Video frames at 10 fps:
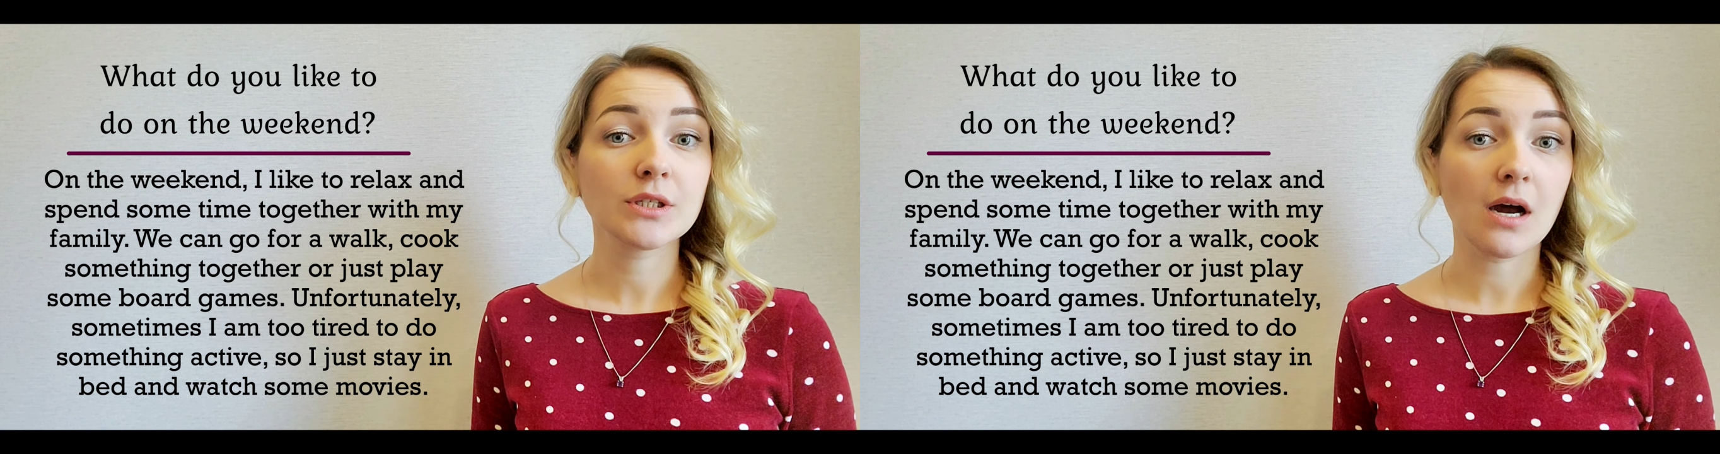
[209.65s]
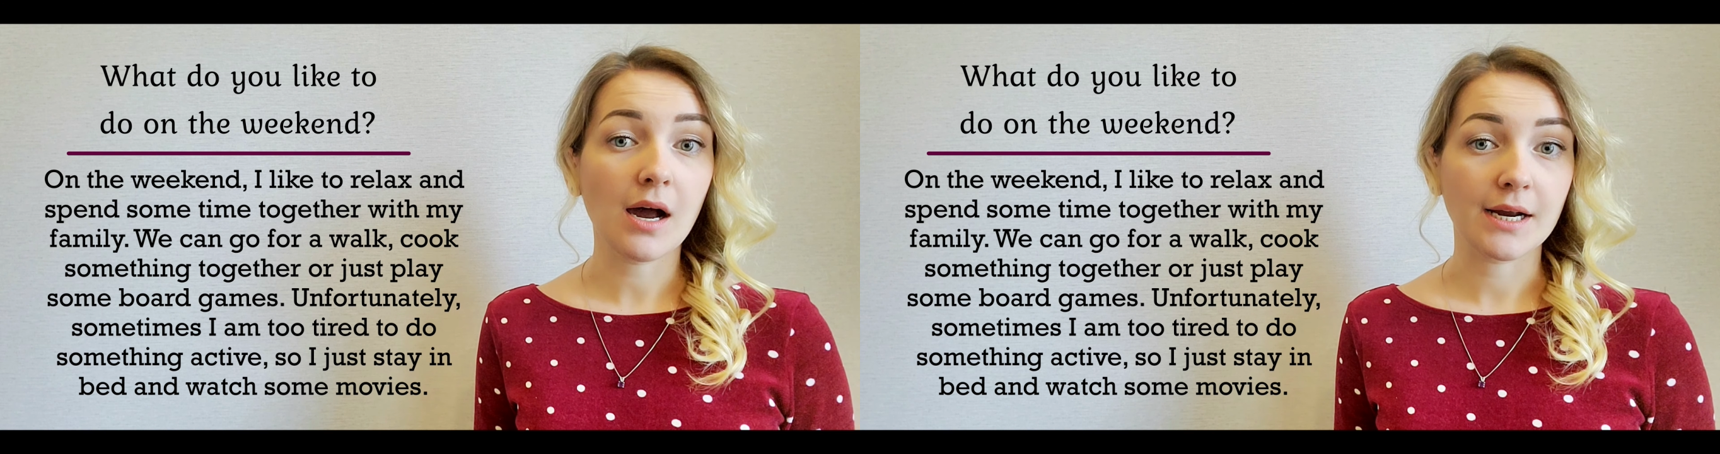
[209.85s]

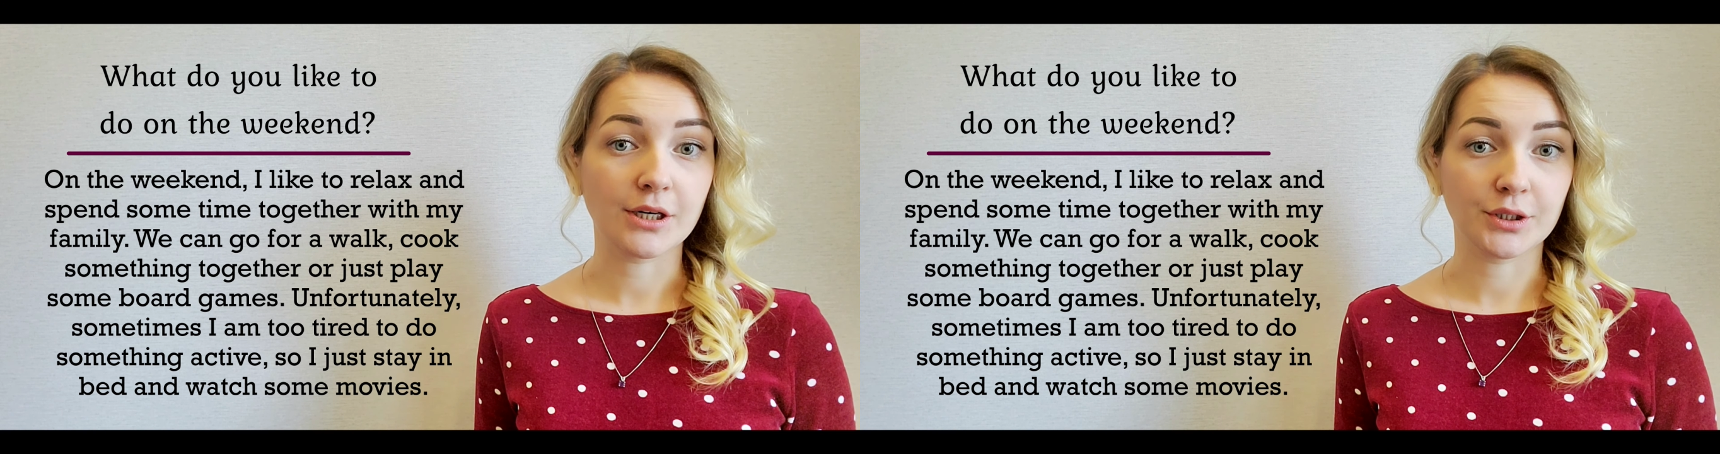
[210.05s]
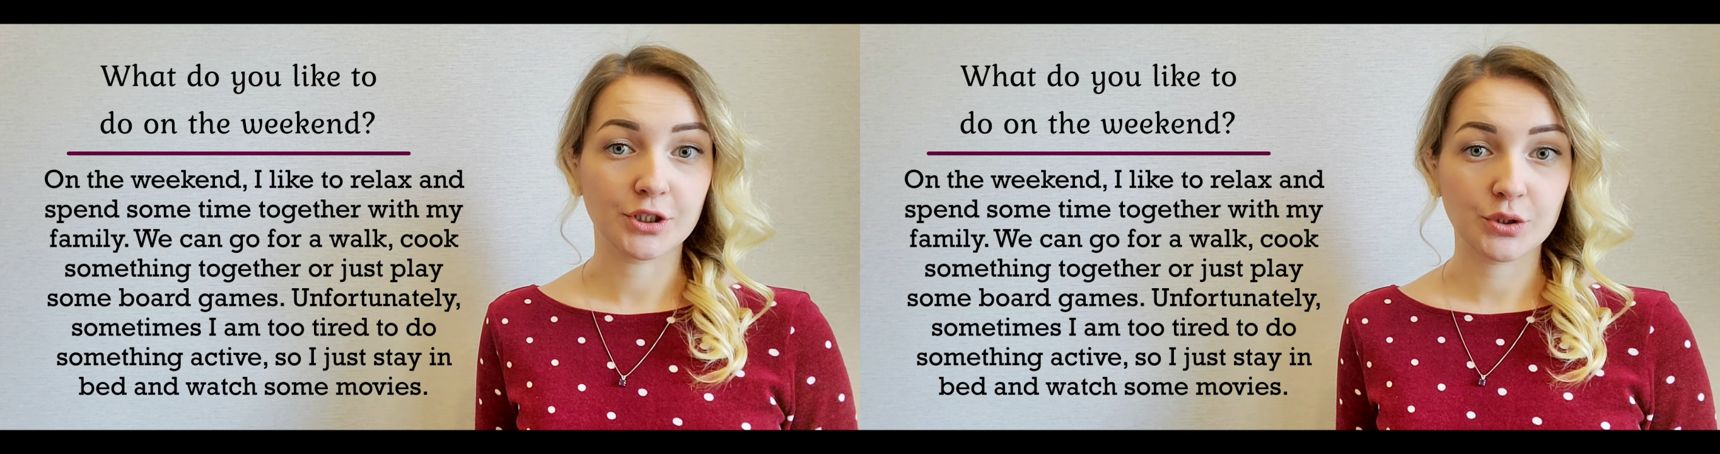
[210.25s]

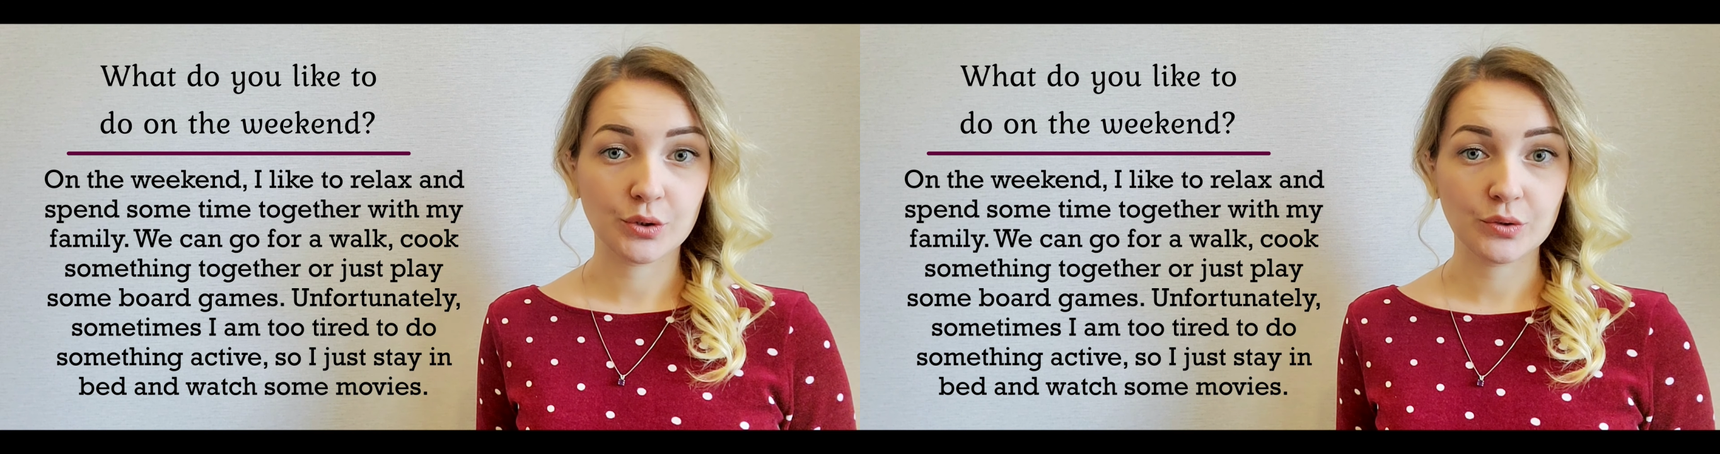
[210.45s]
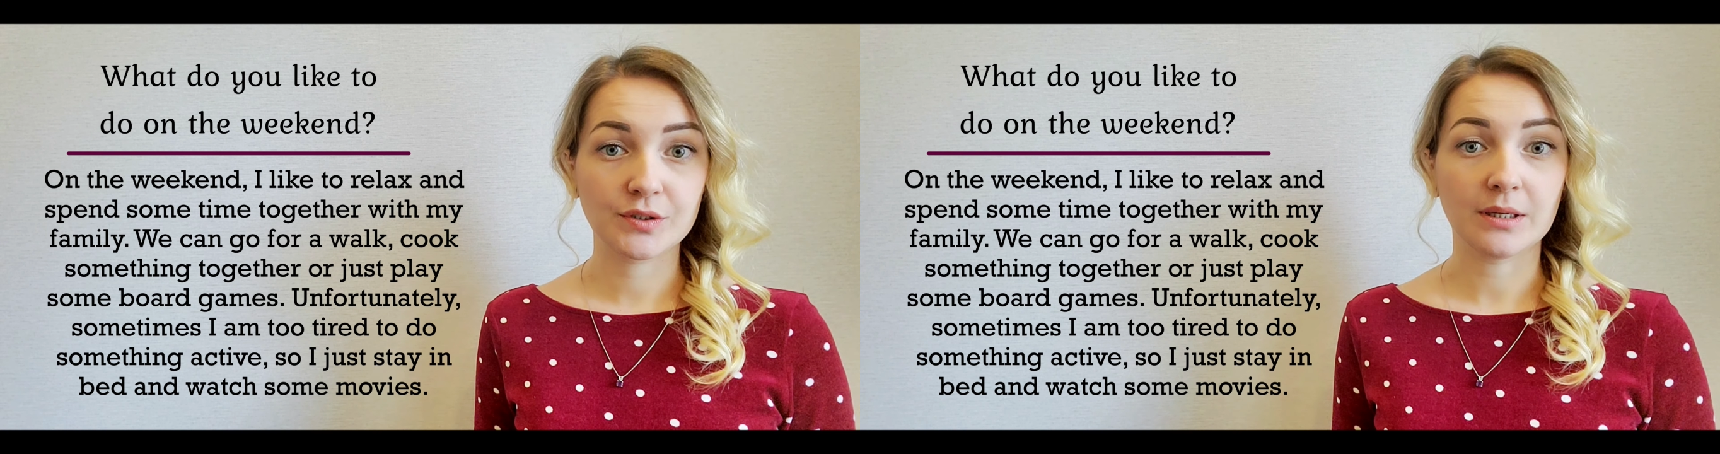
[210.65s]
tired to
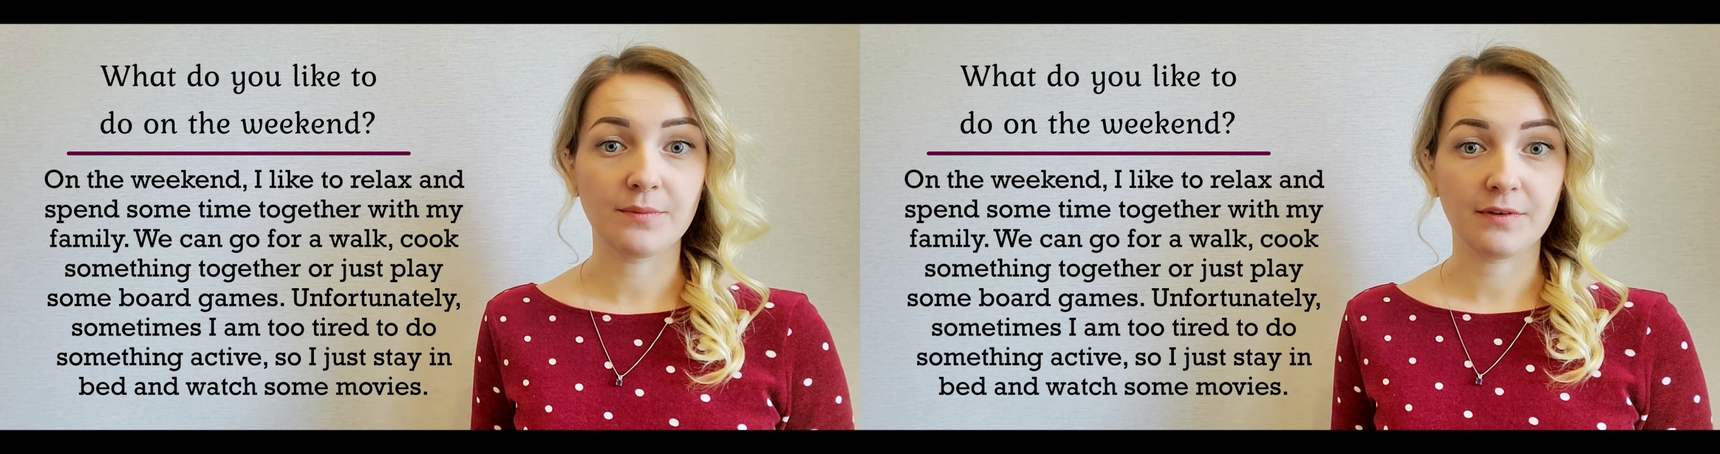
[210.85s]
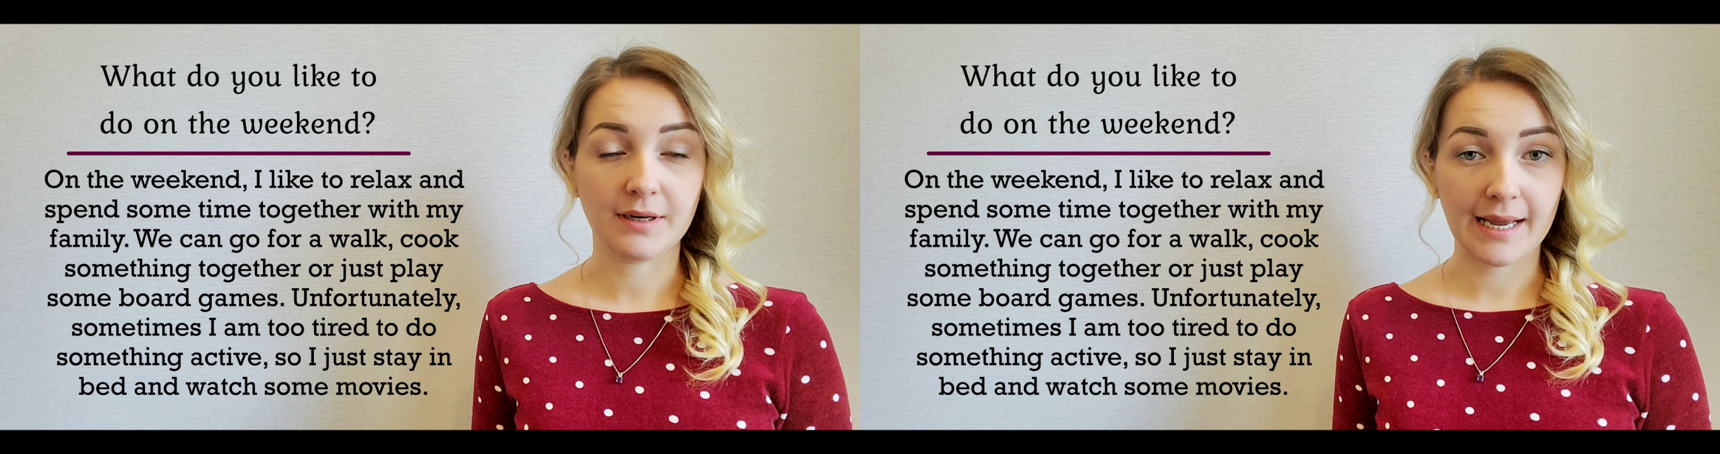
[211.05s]
do
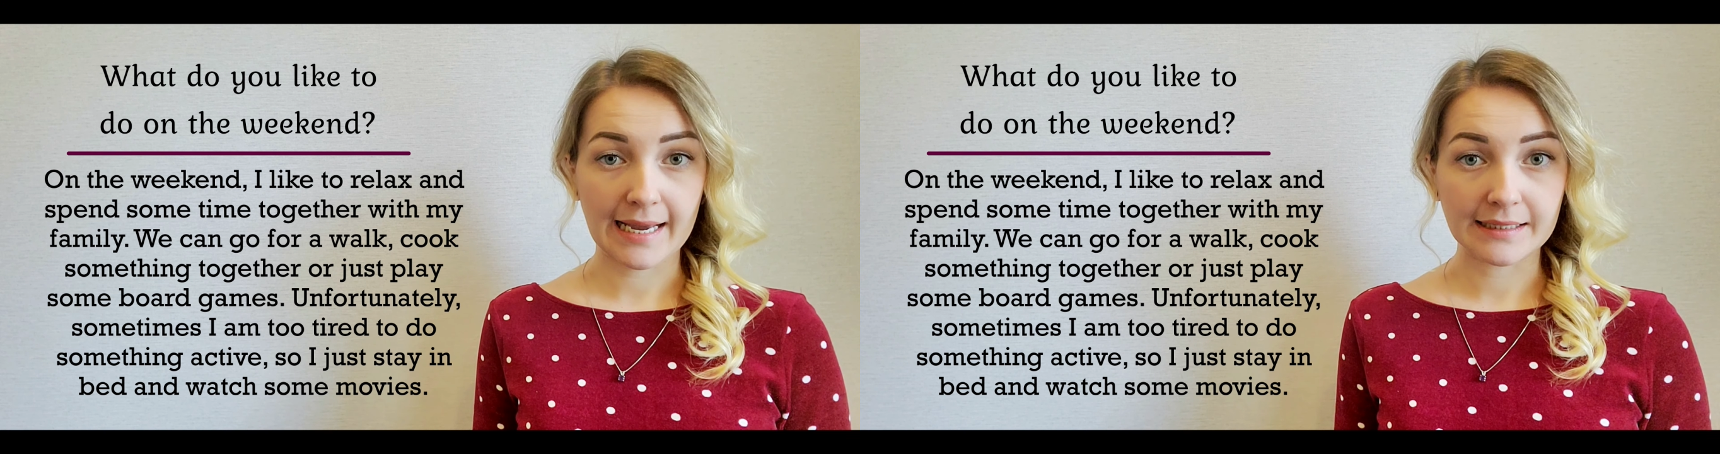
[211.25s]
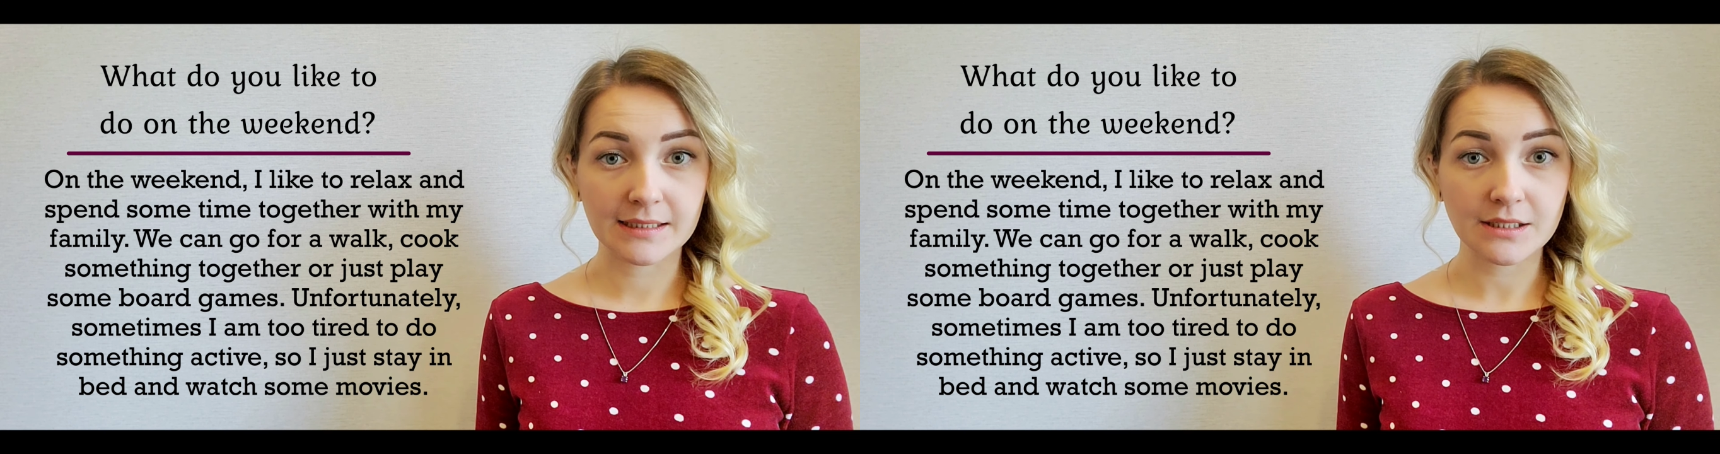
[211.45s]
something
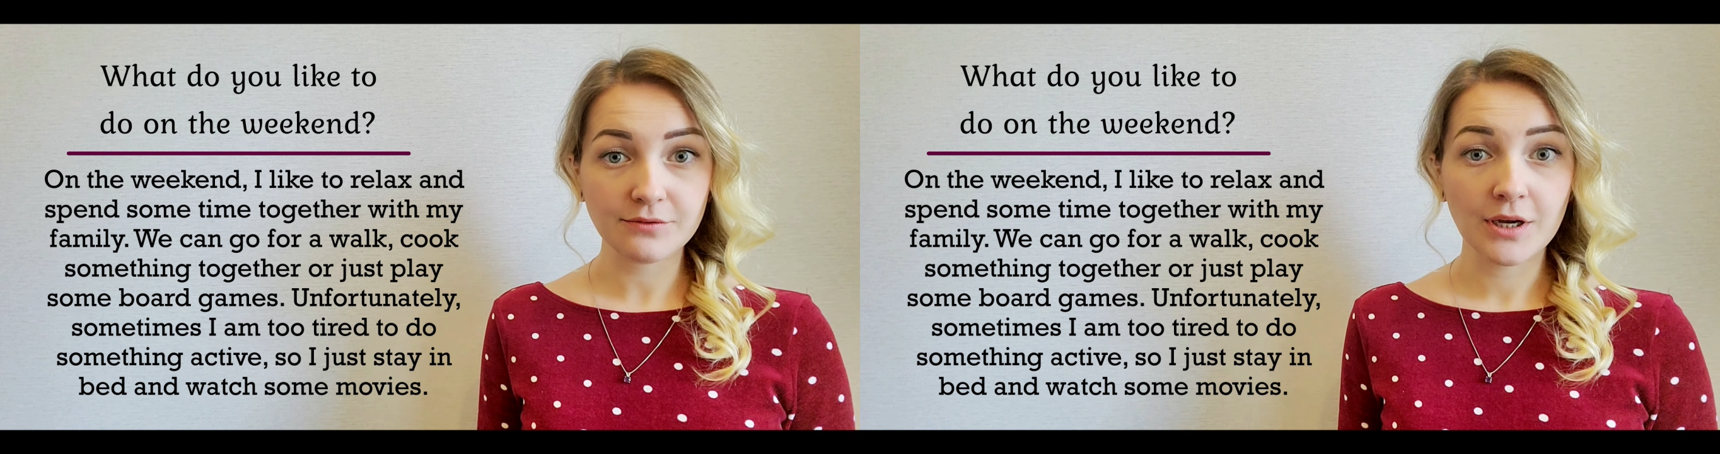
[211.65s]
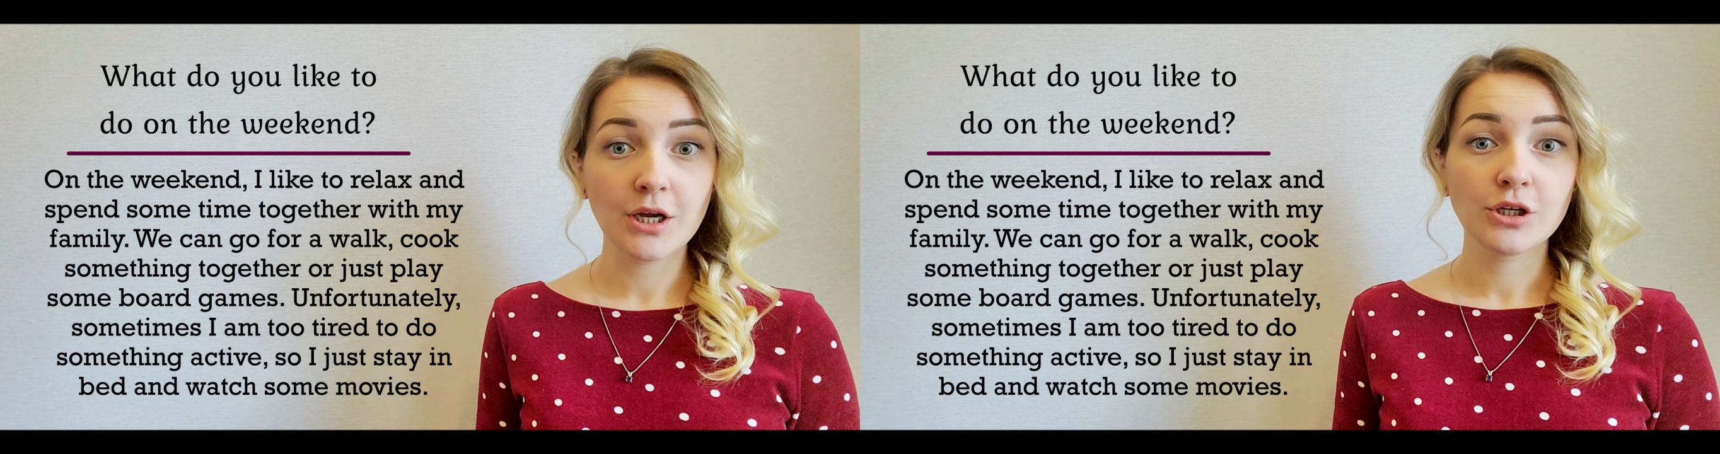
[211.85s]
active,